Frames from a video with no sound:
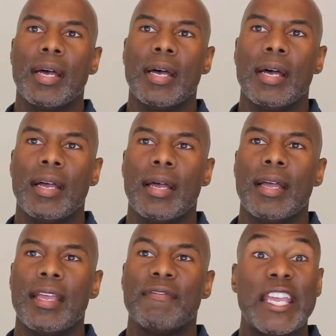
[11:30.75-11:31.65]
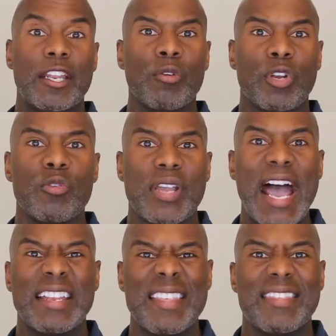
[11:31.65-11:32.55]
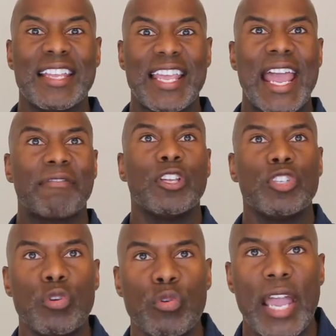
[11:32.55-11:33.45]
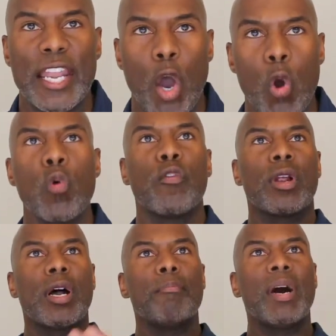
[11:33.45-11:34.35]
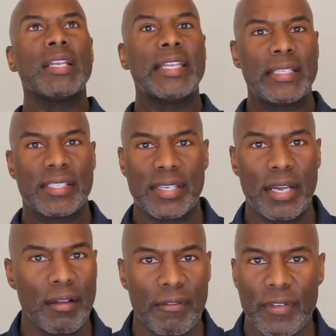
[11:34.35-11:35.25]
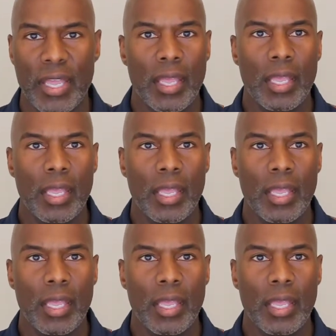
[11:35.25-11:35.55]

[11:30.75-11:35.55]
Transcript: if they don't know God, they think they have to do an overabundance of